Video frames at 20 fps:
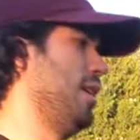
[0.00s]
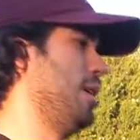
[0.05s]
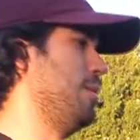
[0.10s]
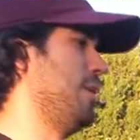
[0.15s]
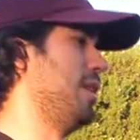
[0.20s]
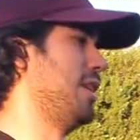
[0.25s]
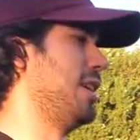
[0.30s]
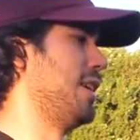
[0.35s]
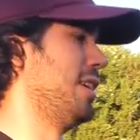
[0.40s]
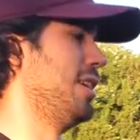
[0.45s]
I
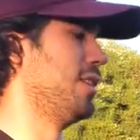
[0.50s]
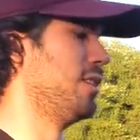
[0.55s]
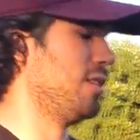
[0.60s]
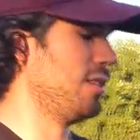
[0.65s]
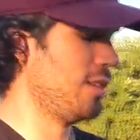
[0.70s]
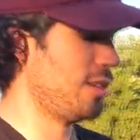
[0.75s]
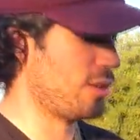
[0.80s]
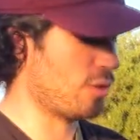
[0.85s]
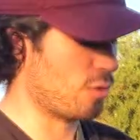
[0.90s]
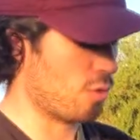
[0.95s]
mean, like it's
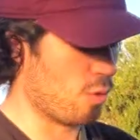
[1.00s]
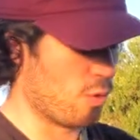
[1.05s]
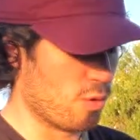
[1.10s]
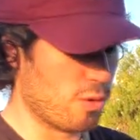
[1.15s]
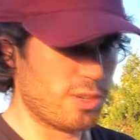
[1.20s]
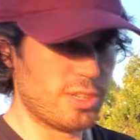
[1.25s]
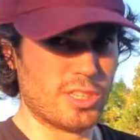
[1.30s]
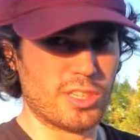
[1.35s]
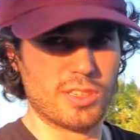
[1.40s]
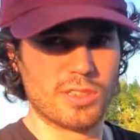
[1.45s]
it's
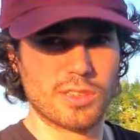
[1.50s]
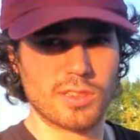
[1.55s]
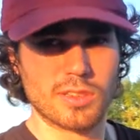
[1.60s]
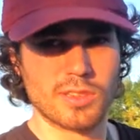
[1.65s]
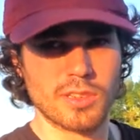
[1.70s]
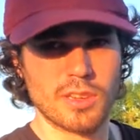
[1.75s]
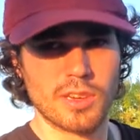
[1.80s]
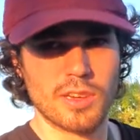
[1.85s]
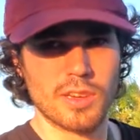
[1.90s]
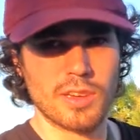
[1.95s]

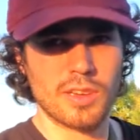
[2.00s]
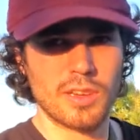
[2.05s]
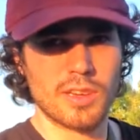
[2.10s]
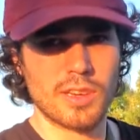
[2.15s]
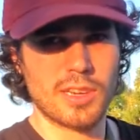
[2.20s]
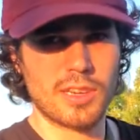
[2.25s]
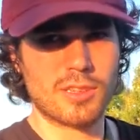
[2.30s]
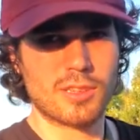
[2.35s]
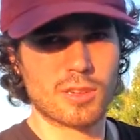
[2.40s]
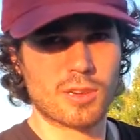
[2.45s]
gorgeous.
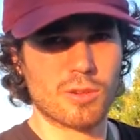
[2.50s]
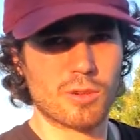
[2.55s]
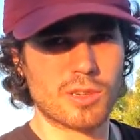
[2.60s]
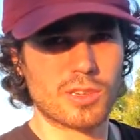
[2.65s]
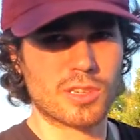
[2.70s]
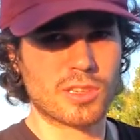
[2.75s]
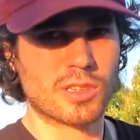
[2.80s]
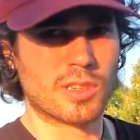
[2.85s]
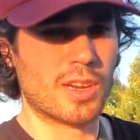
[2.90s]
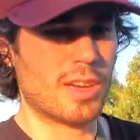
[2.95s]
It's a
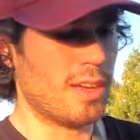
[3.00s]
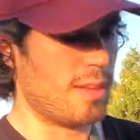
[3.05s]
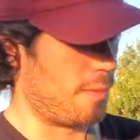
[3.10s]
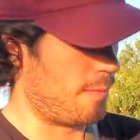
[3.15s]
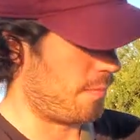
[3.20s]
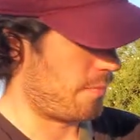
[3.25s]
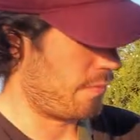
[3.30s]
gorgeous gun.